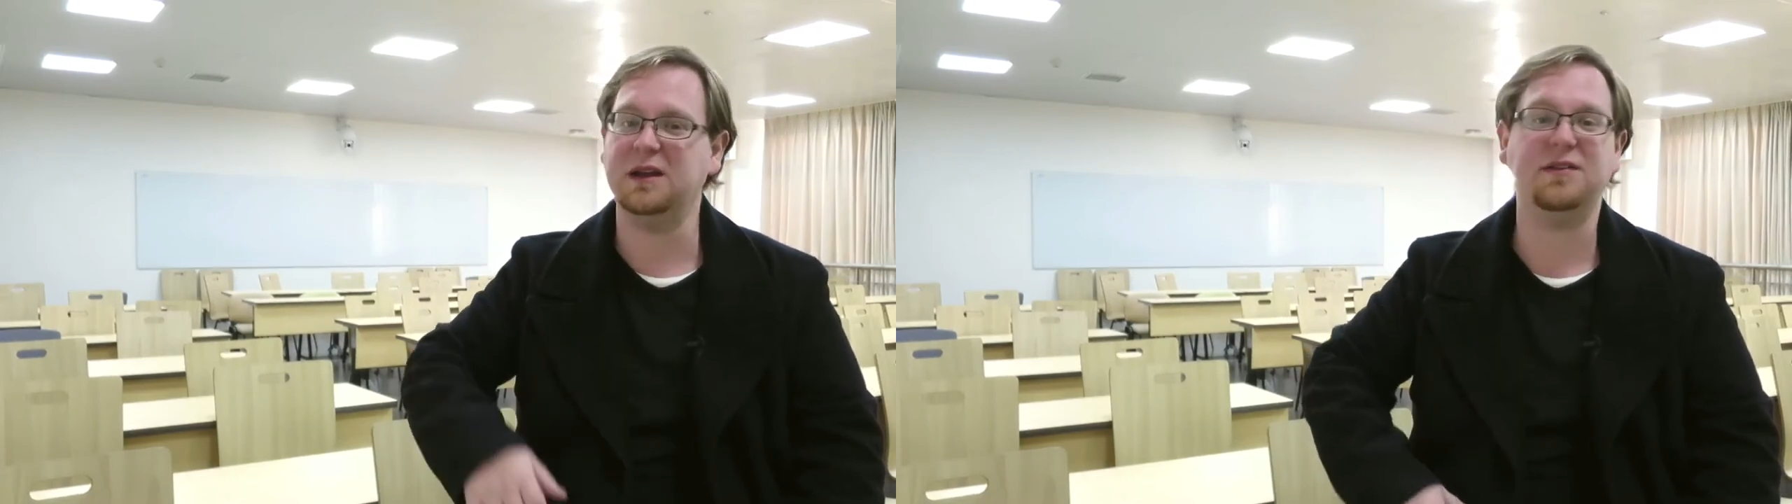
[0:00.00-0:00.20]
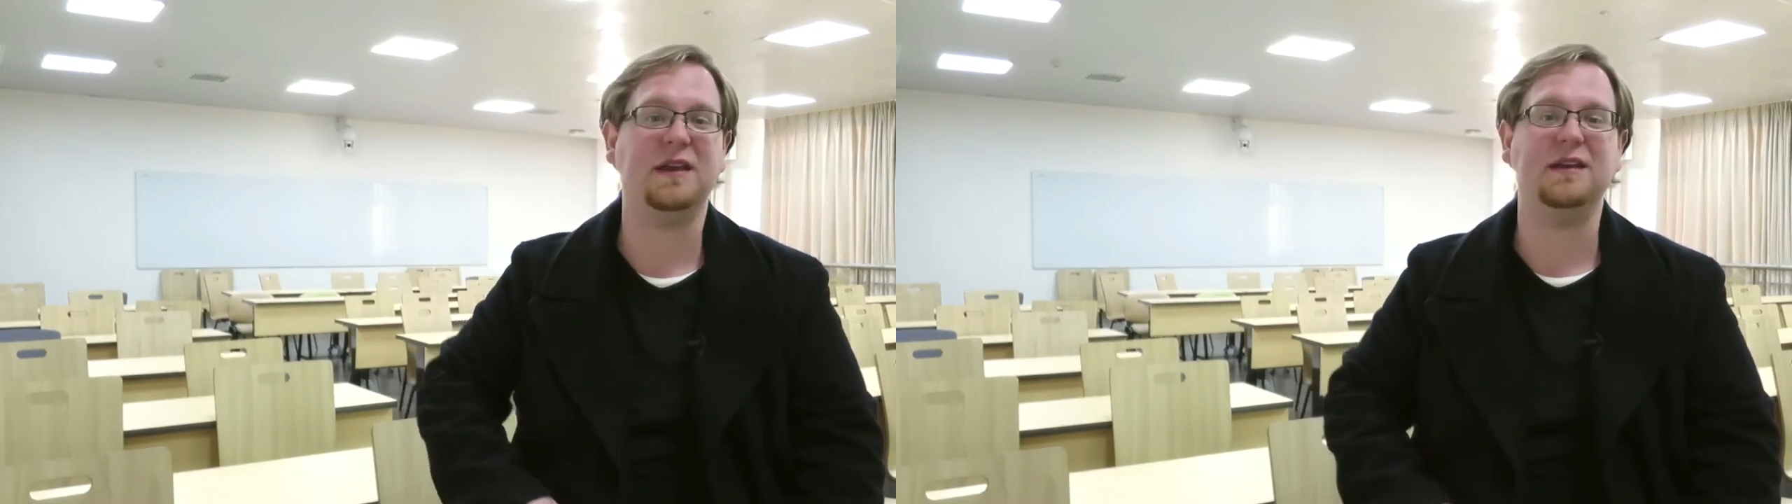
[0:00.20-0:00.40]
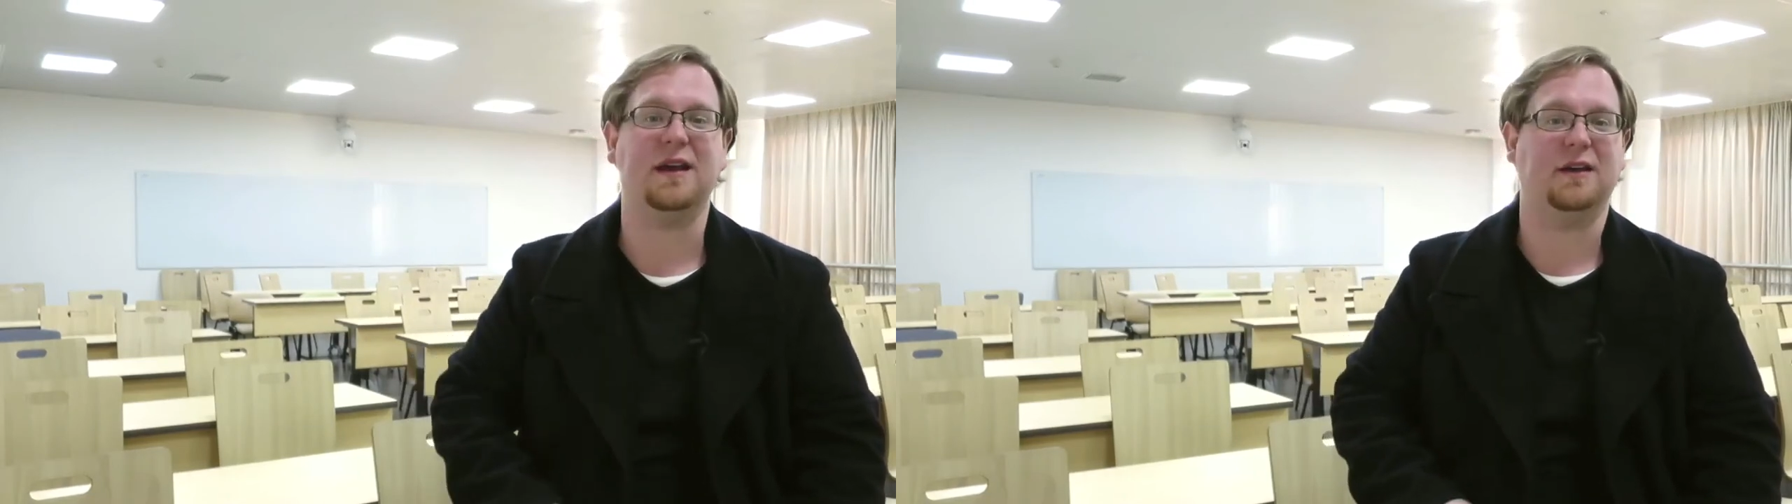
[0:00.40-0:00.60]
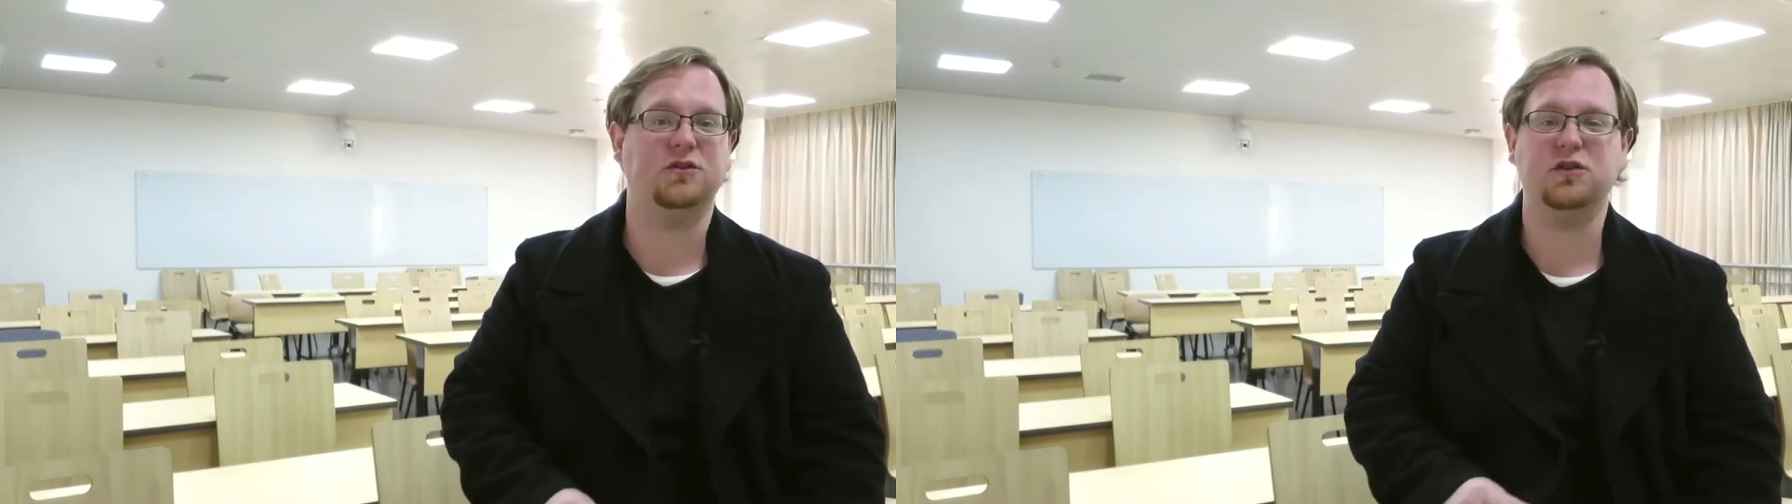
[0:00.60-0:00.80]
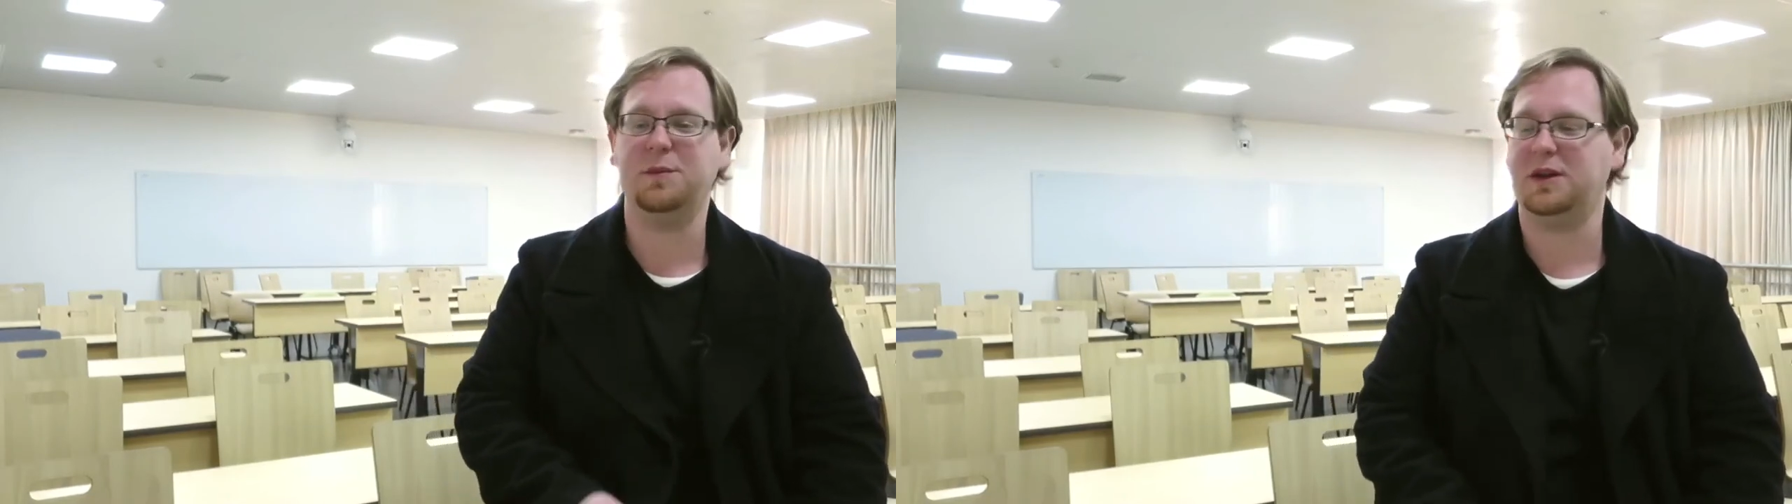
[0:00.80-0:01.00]
anything, not
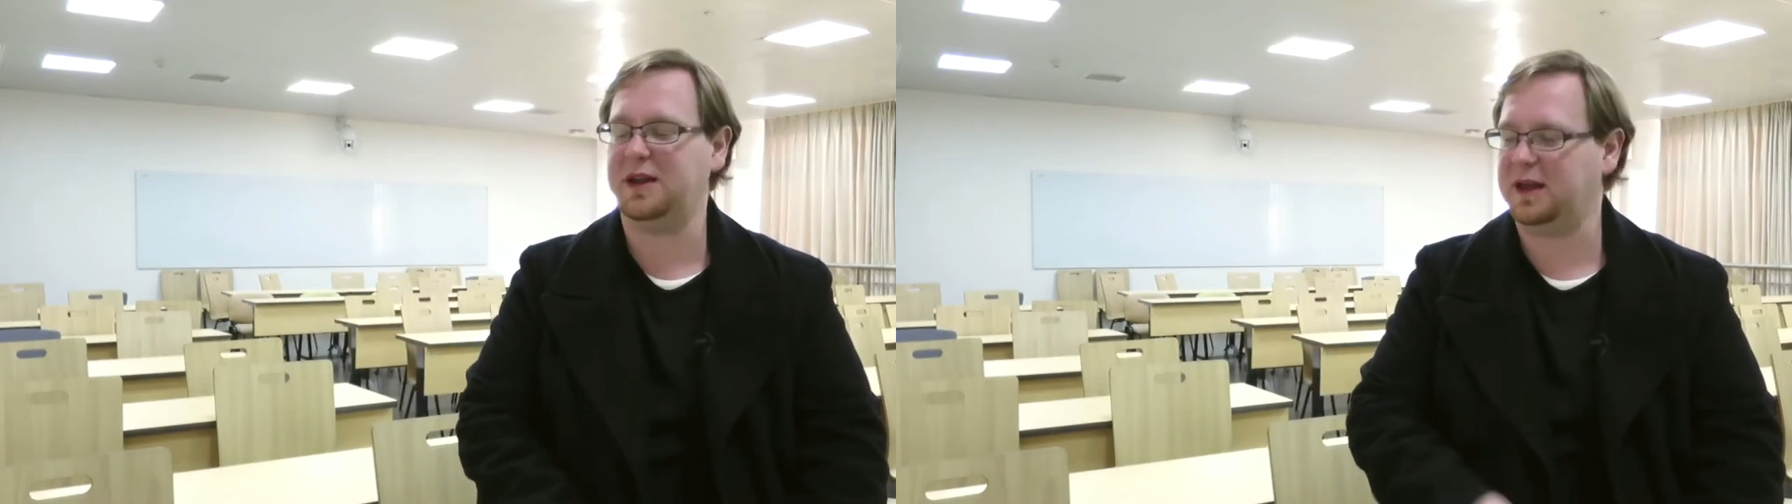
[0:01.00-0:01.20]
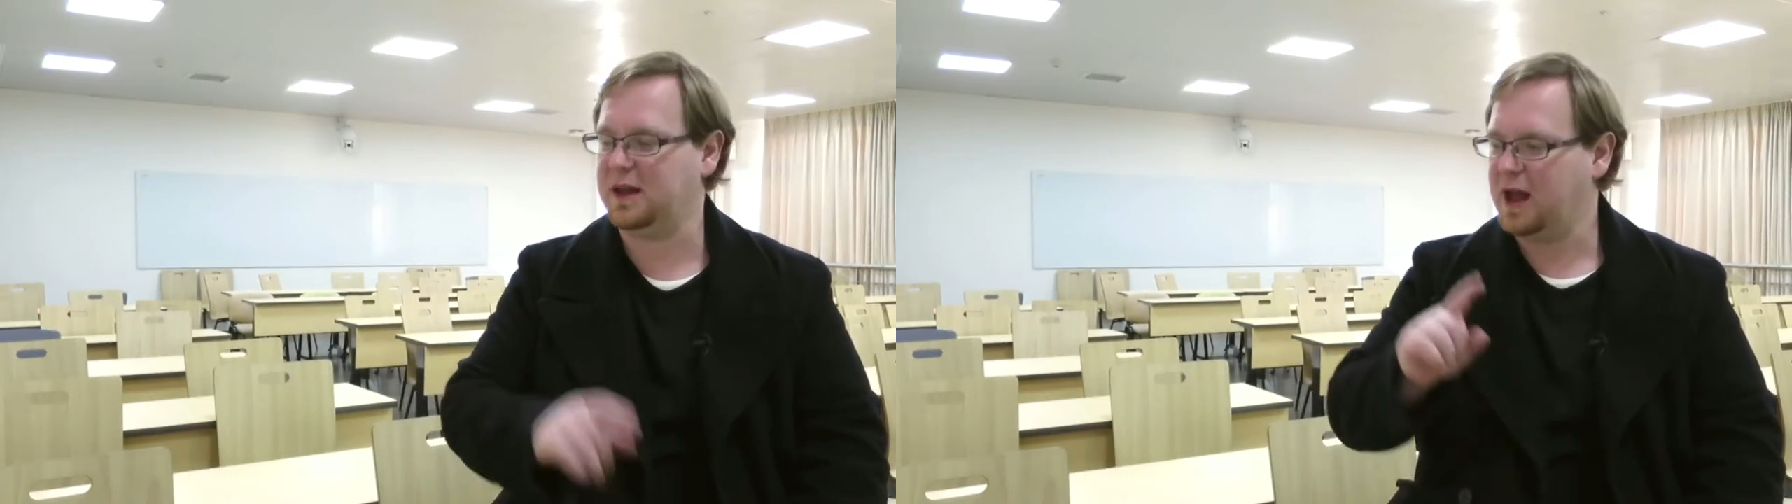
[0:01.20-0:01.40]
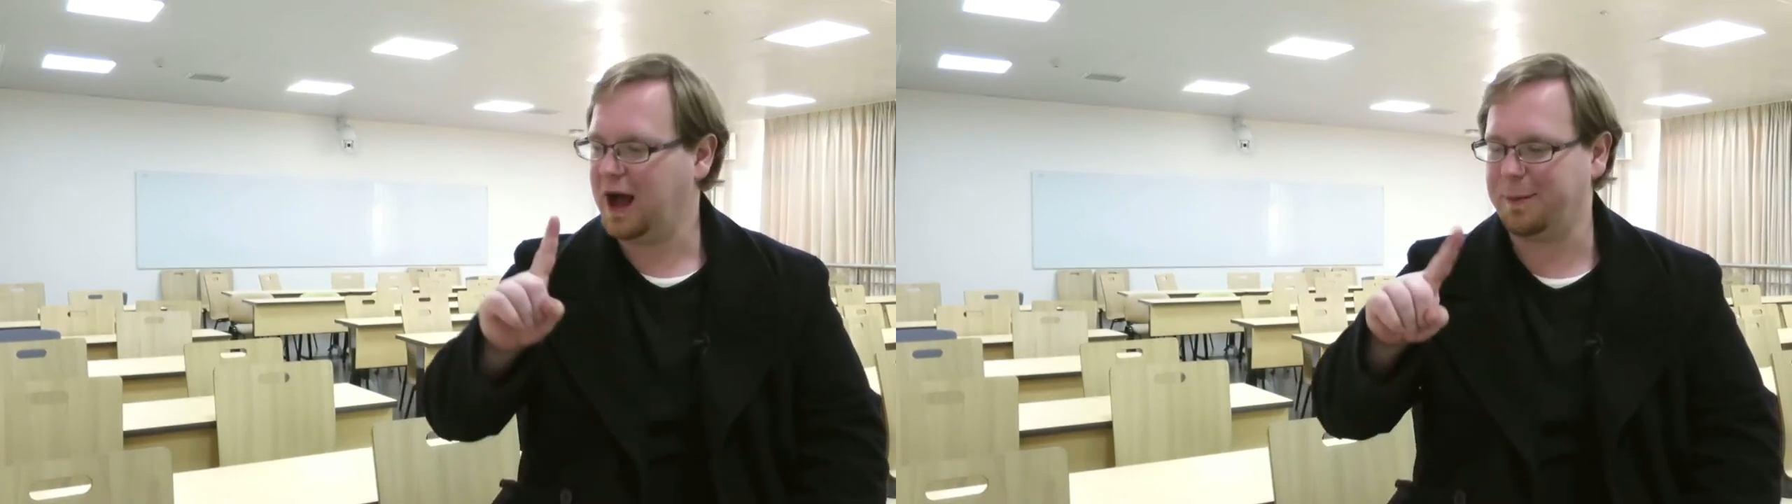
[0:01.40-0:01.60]
contributing.